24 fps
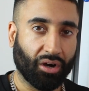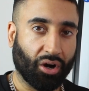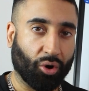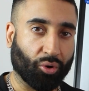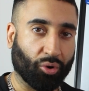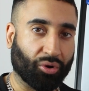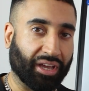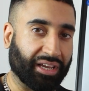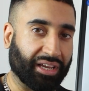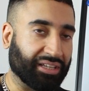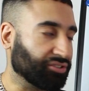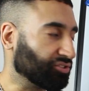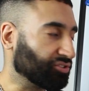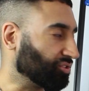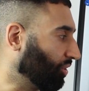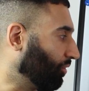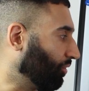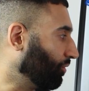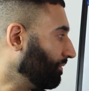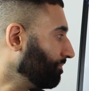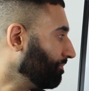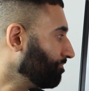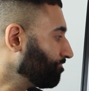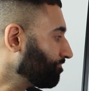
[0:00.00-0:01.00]
Okay,
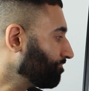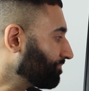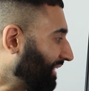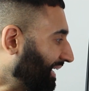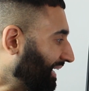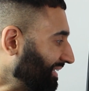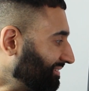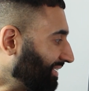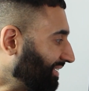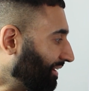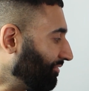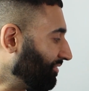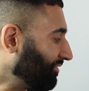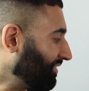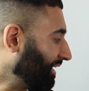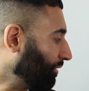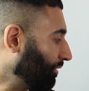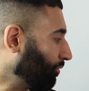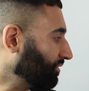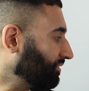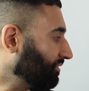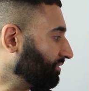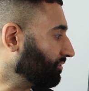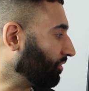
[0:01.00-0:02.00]
so that's everything I
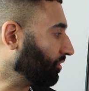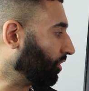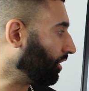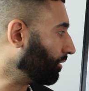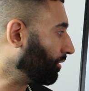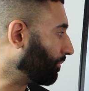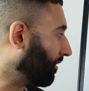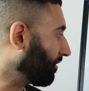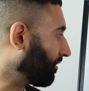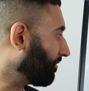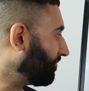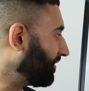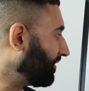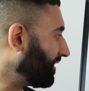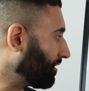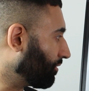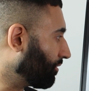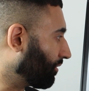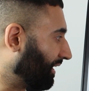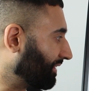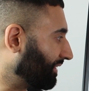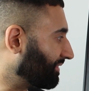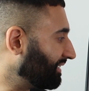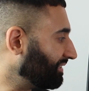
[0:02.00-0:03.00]
wanted to talk about in a
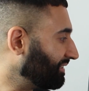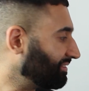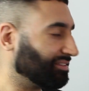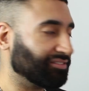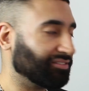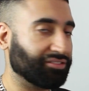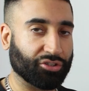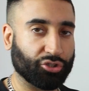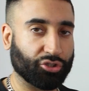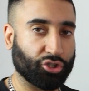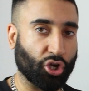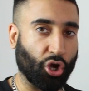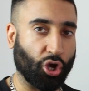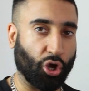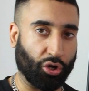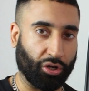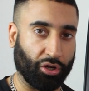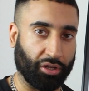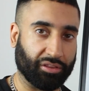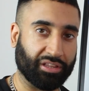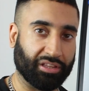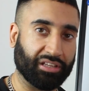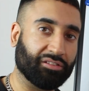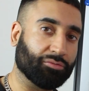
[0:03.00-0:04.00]
video. Like, this is the
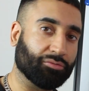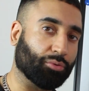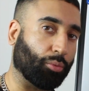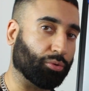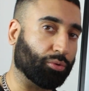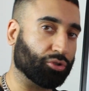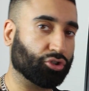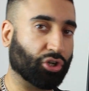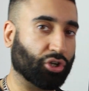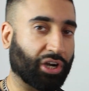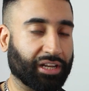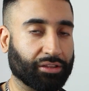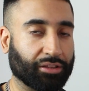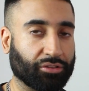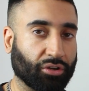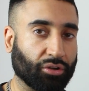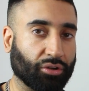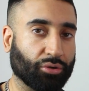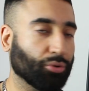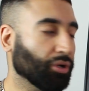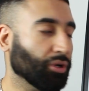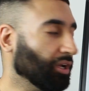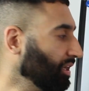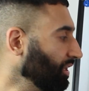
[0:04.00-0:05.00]
journey. This is what we're trying to
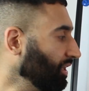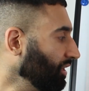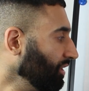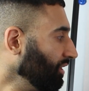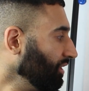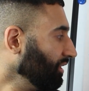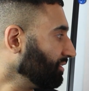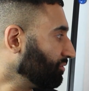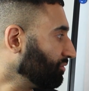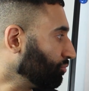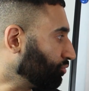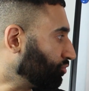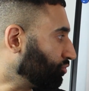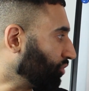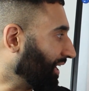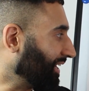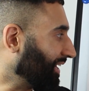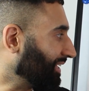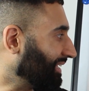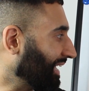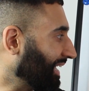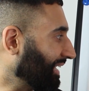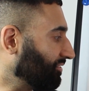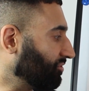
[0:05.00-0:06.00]
do. We're
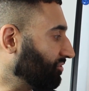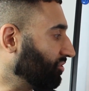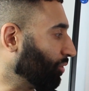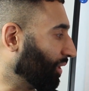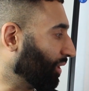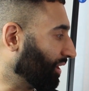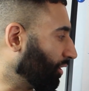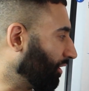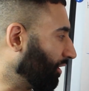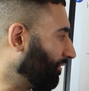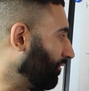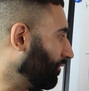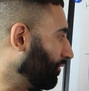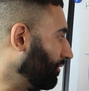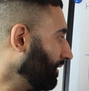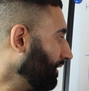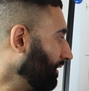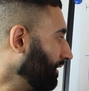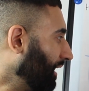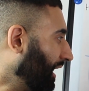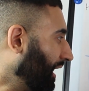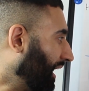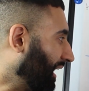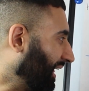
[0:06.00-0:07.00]
trying to get to. I know
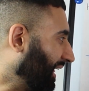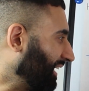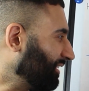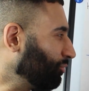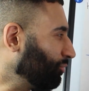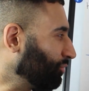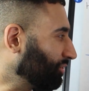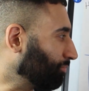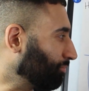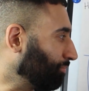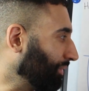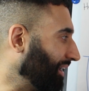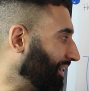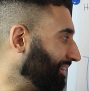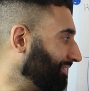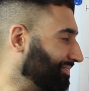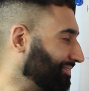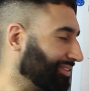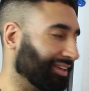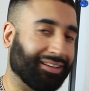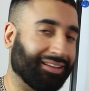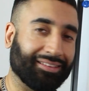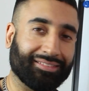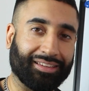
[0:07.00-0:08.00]
I like to explain
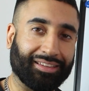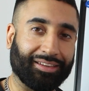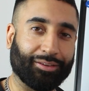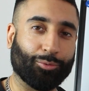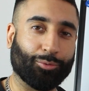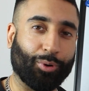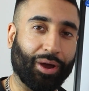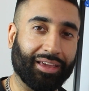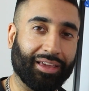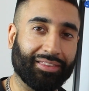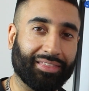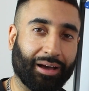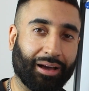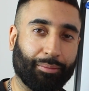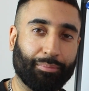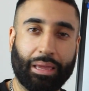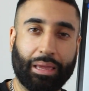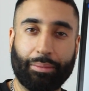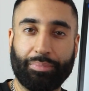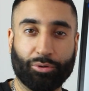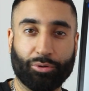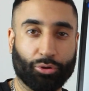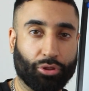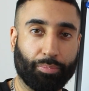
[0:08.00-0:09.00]
things in a way that
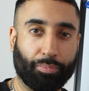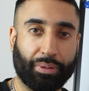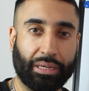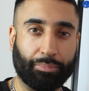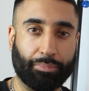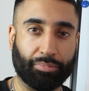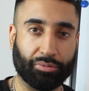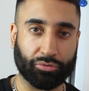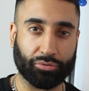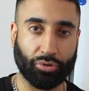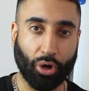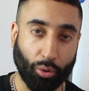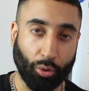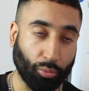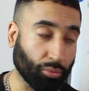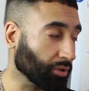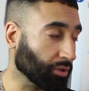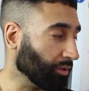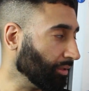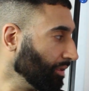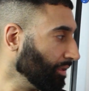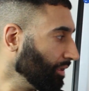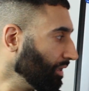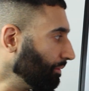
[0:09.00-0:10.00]
maybe other people
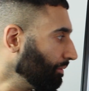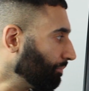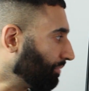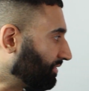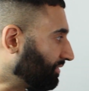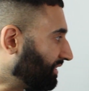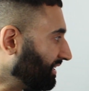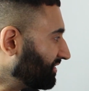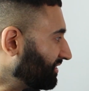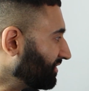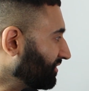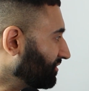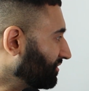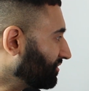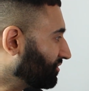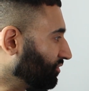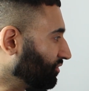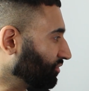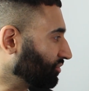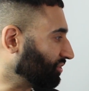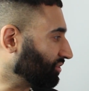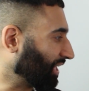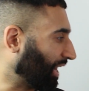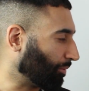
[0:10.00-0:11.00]
don't, but this is
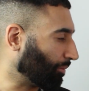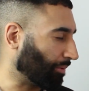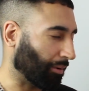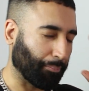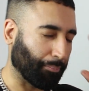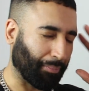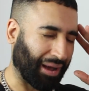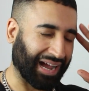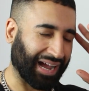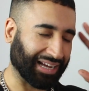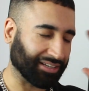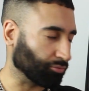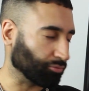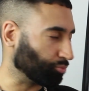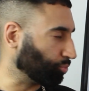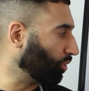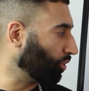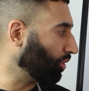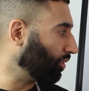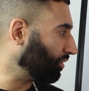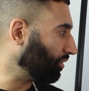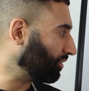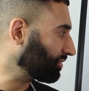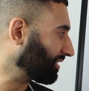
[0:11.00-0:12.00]
just how my mind
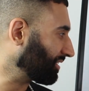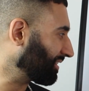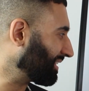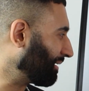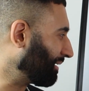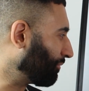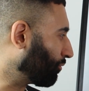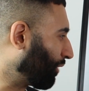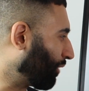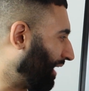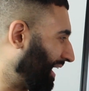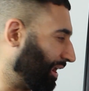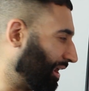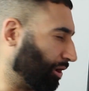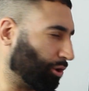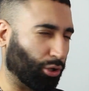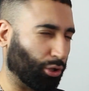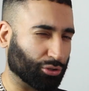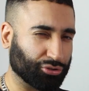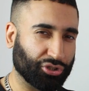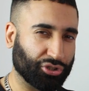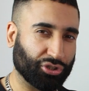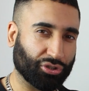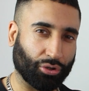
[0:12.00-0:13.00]
works. I think I'm quite a
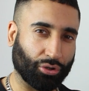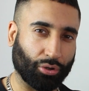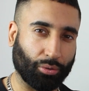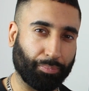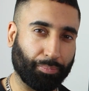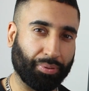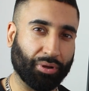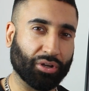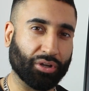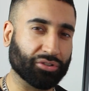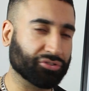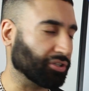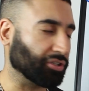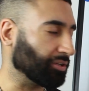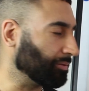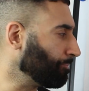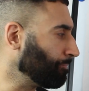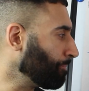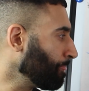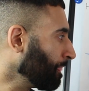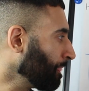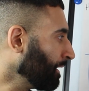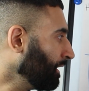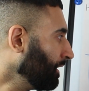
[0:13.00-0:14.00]
logical
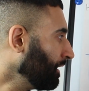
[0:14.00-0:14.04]
person.